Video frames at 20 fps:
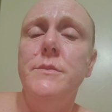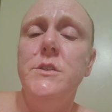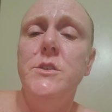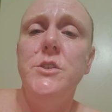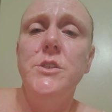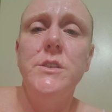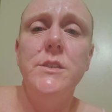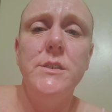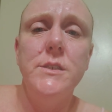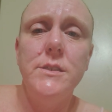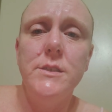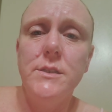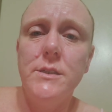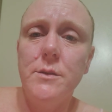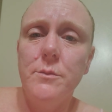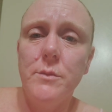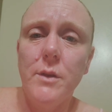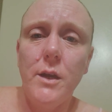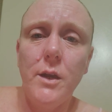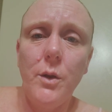Just didn't
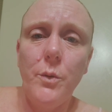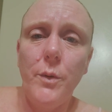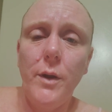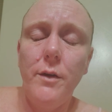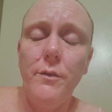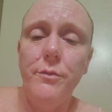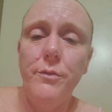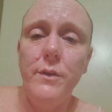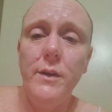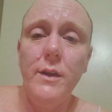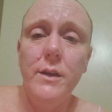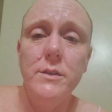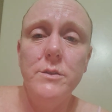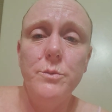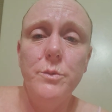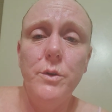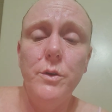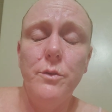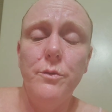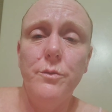seem like a right fit, because
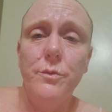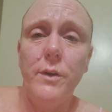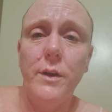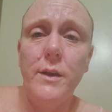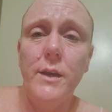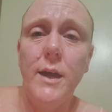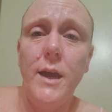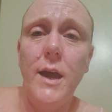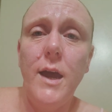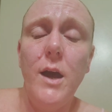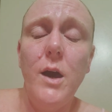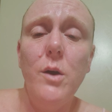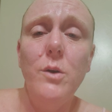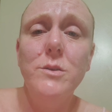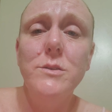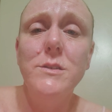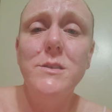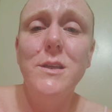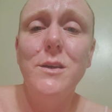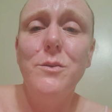we couldn't find a
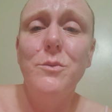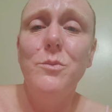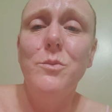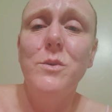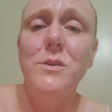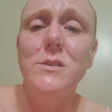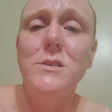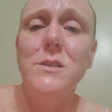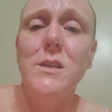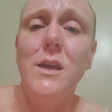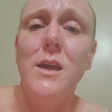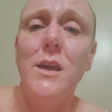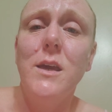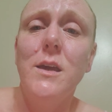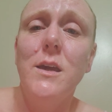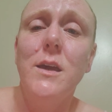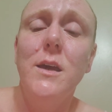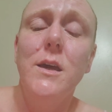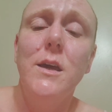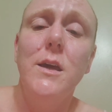house that was like